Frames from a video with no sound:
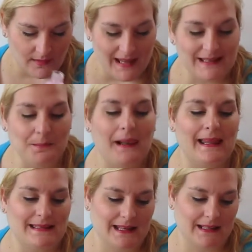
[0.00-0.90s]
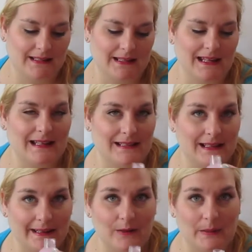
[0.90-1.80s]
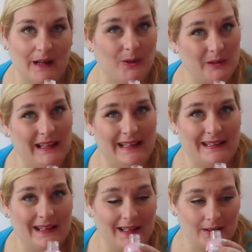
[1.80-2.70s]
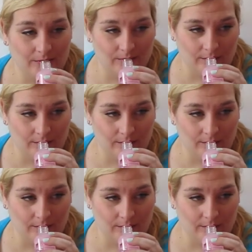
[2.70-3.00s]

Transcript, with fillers: It's pleasant. It is a little bit old lady.